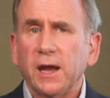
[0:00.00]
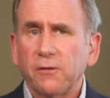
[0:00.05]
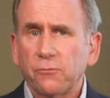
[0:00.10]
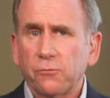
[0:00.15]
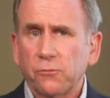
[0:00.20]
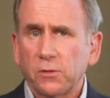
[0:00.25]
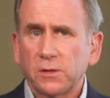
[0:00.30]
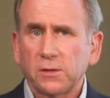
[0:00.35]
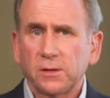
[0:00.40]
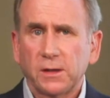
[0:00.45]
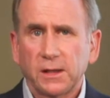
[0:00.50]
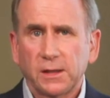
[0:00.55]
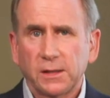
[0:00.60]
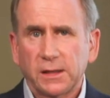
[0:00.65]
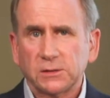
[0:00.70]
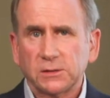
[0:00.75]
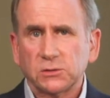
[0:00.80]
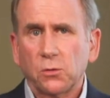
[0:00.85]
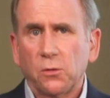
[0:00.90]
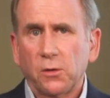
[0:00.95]
everything
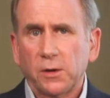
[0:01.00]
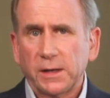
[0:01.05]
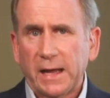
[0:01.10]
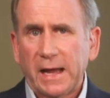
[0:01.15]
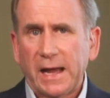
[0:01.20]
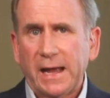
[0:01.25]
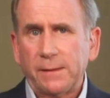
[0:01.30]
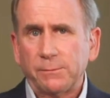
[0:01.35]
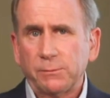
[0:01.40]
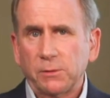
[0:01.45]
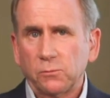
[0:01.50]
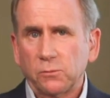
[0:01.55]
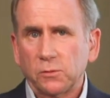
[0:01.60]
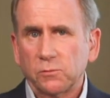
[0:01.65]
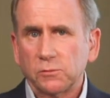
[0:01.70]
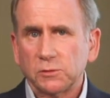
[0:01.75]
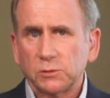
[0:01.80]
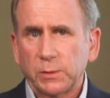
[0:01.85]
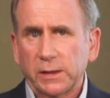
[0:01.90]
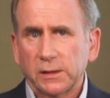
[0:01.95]
that's going to happen
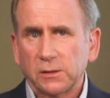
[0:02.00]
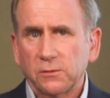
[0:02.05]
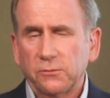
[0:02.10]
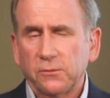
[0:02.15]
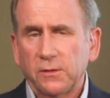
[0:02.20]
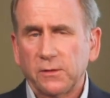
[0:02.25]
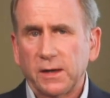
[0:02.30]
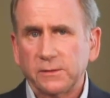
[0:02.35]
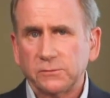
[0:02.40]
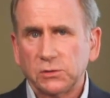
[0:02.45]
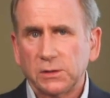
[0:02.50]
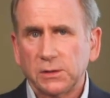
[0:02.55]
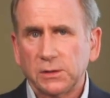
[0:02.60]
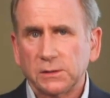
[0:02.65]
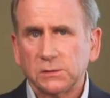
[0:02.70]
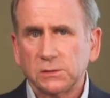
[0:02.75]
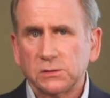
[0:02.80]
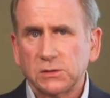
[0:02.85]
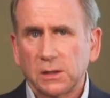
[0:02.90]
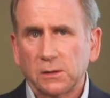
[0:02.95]
with respect to
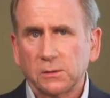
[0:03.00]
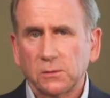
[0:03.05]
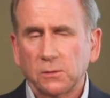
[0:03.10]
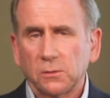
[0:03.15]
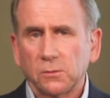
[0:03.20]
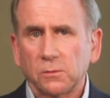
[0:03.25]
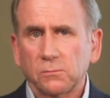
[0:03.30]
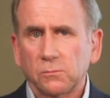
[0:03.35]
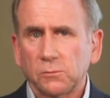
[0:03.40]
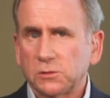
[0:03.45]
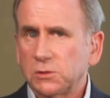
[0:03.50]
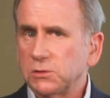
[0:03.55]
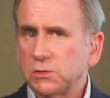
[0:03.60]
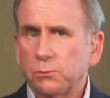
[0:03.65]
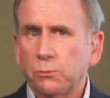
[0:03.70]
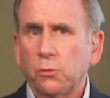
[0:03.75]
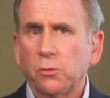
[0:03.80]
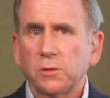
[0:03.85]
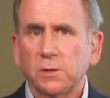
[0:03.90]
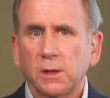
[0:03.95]
5G and cellular, which is
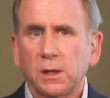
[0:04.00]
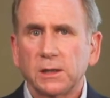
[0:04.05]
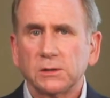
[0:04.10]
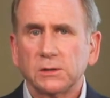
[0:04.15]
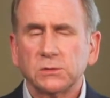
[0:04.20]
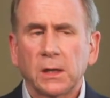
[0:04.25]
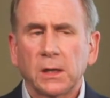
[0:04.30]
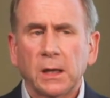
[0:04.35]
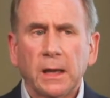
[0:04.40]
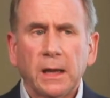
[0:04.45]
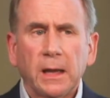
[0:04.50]
important to us.